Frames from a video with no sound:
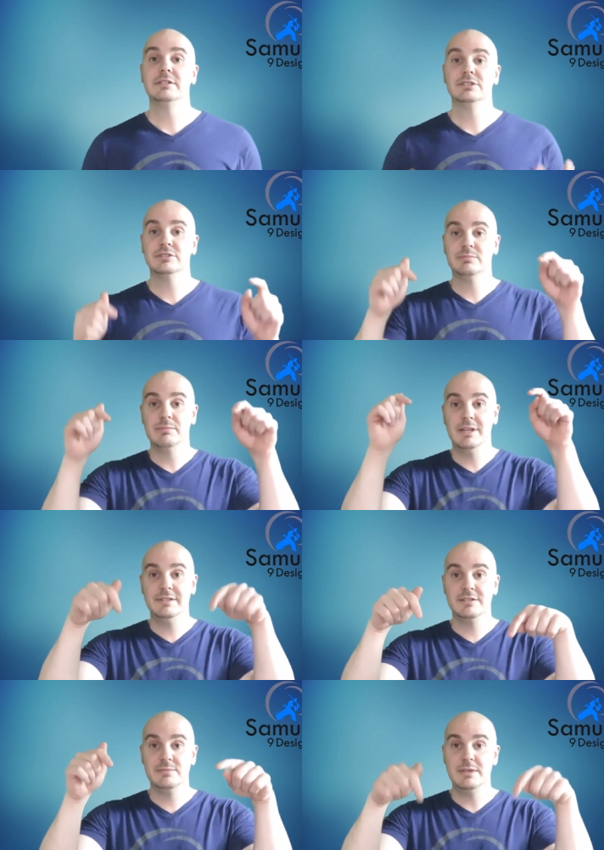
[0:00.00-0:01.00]
just
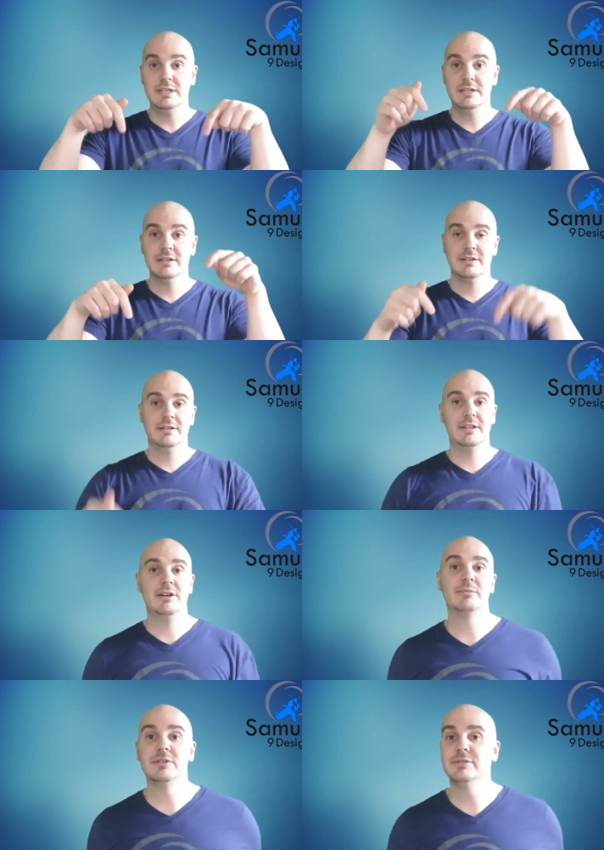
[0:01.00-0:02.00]
message me
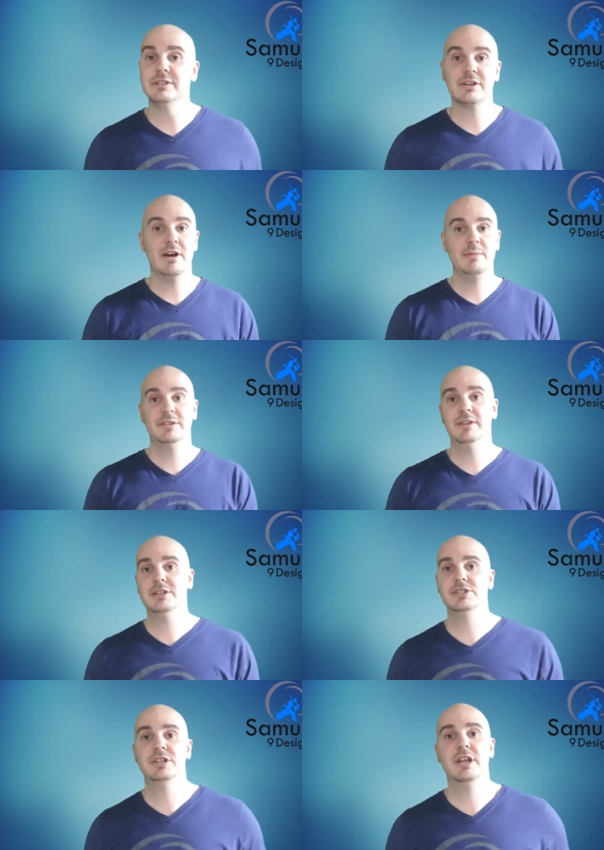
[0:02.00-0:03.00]
down below in the comment
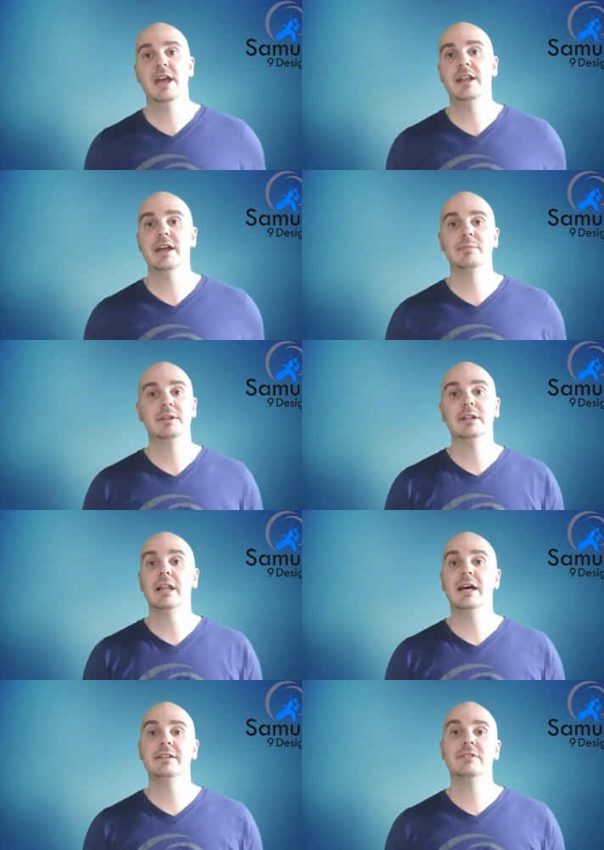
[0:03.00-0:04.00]
section, and I'd be
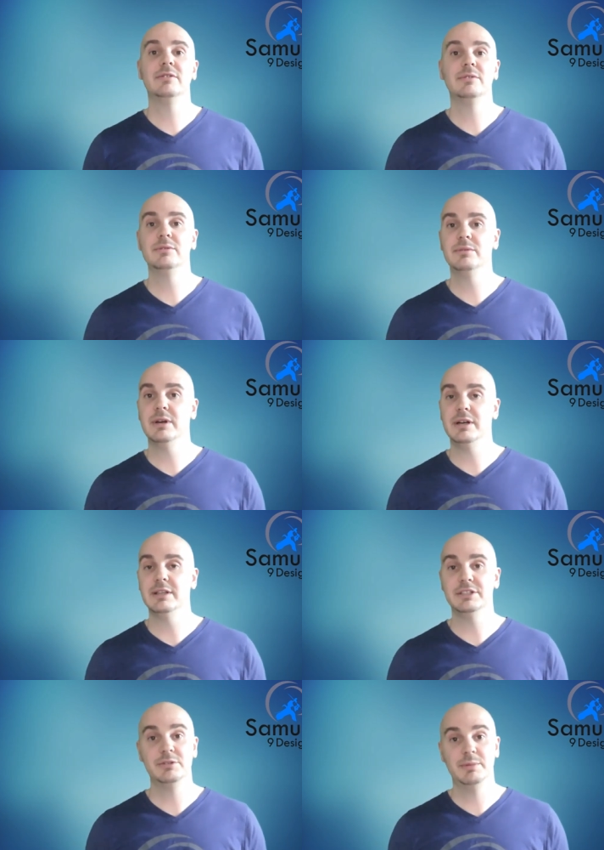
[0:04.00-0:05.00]
glad to
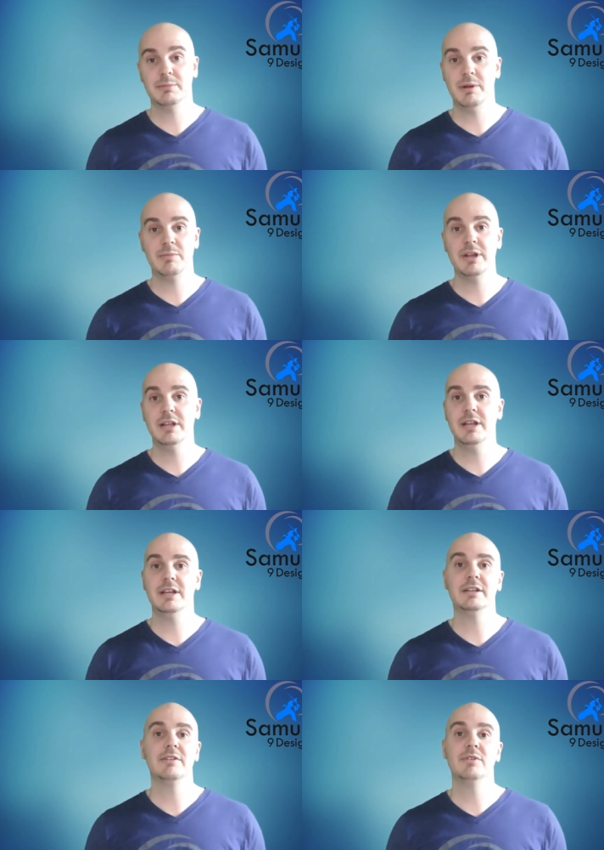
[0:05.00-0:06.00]
let you pick my brain
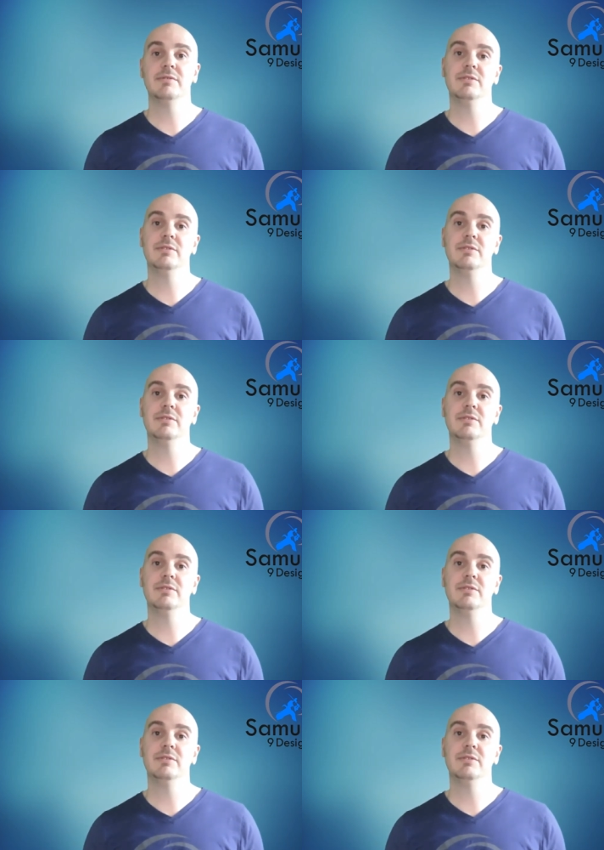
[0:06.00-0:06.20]
and give you